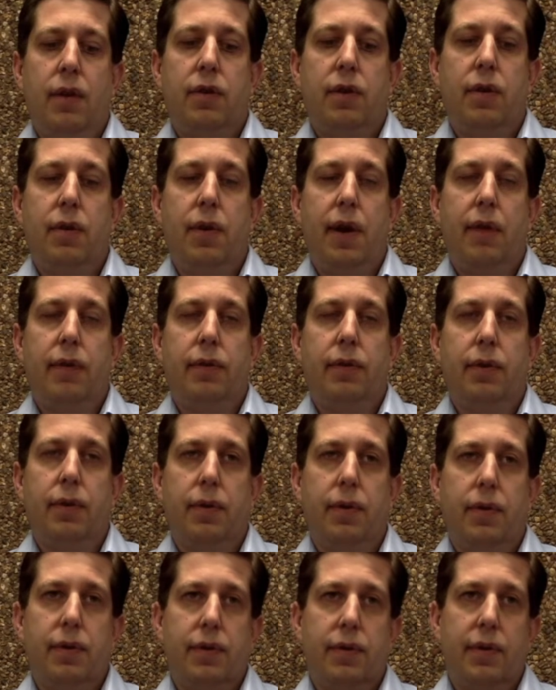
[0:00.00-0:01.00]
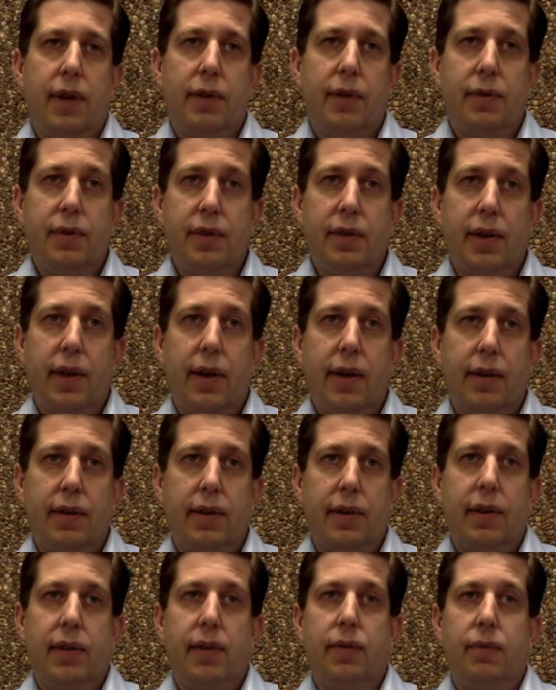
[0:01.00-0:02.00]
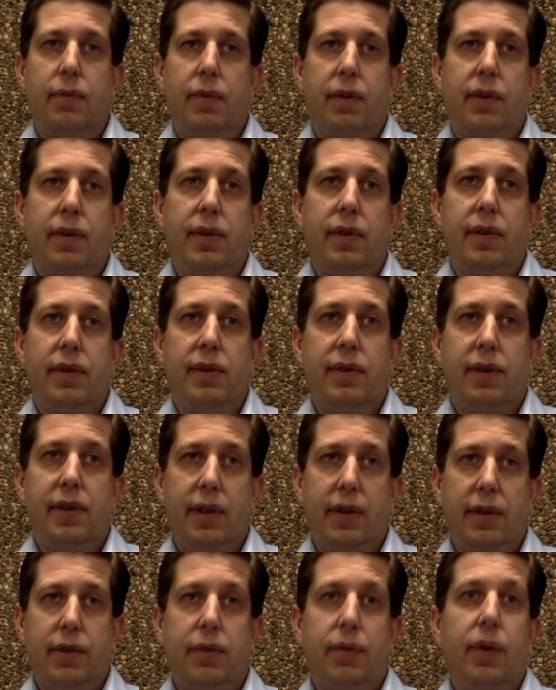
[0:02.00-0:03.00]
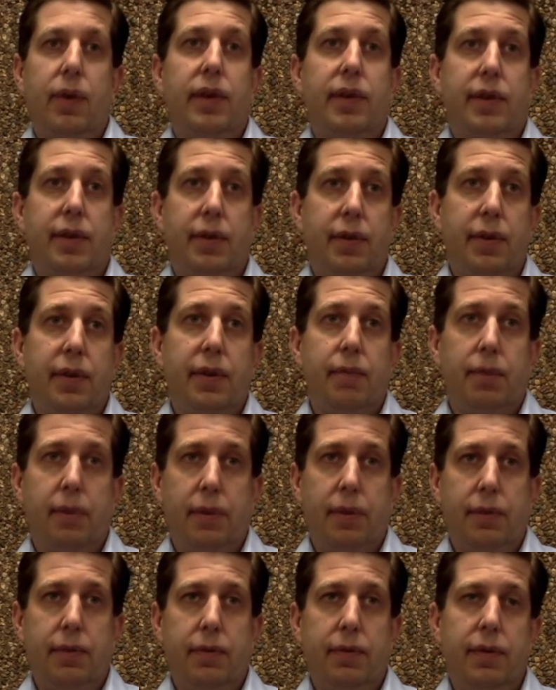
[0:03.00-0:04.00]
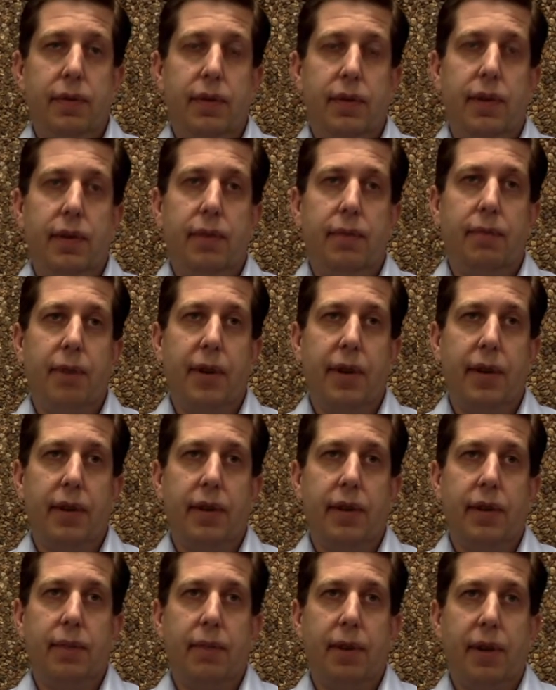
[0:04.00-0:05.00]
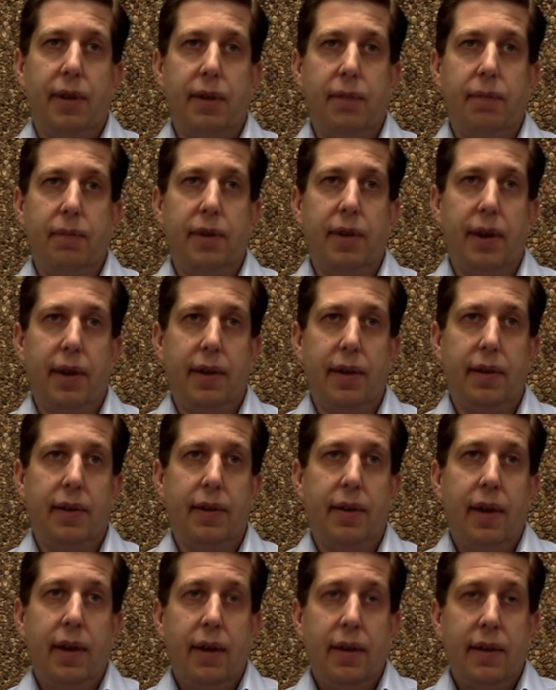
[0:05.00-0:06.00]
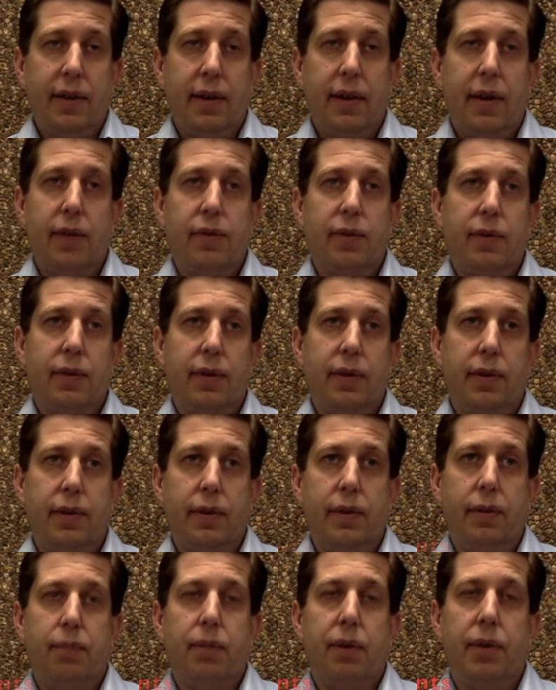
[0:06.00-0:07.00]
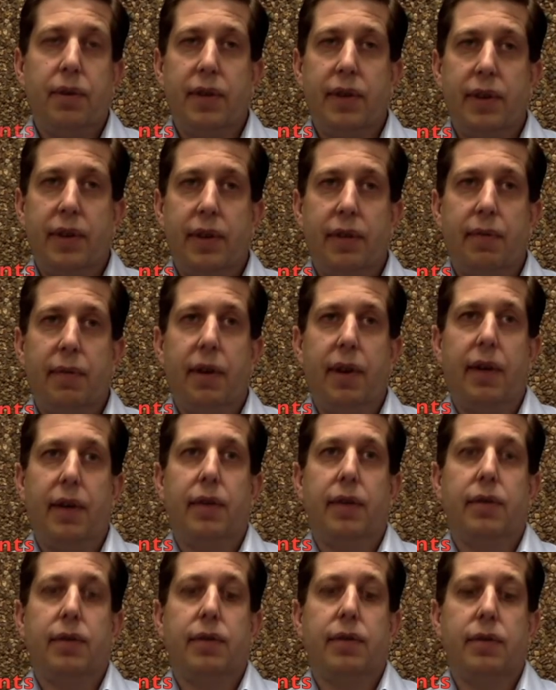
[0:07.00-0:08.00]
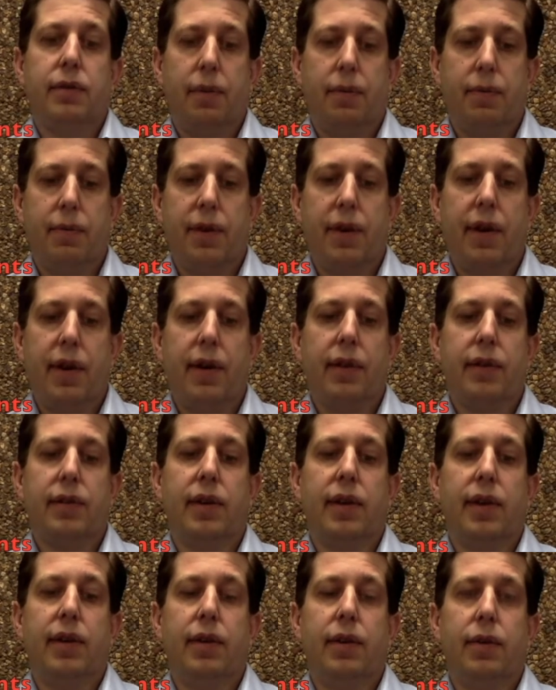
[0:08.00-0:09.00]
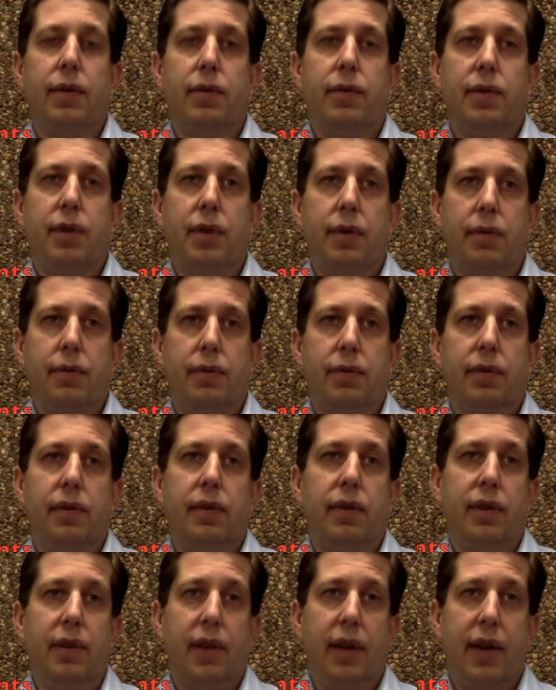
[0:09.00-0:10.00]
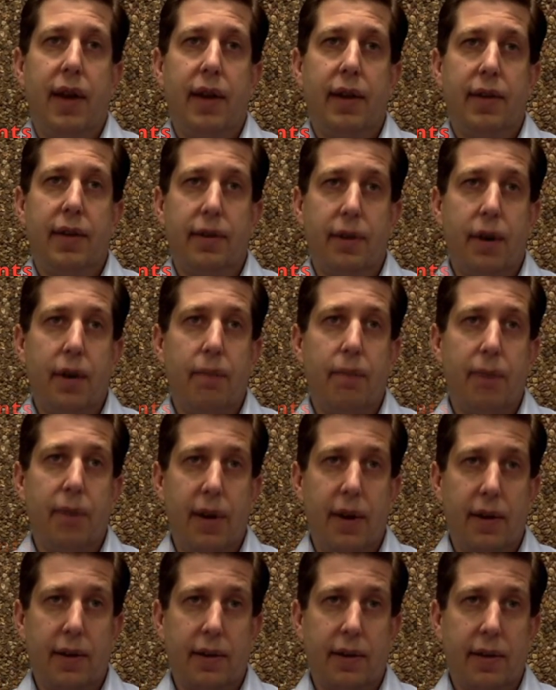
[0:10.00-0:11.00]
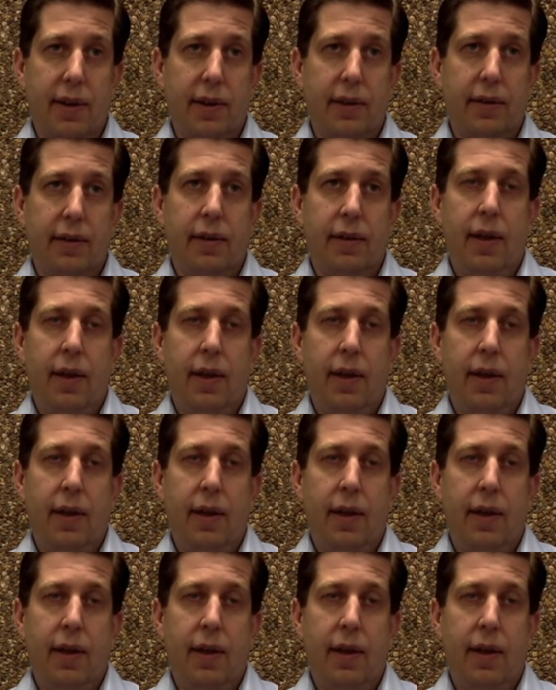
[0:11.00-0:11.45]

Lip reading: So outdoors, nitrogen dioxide is one of the 6 criteria pollutants that are regulated by EPA that also include particulate matter, sulfur dioxide, ozone, lead, and carbon monoxide.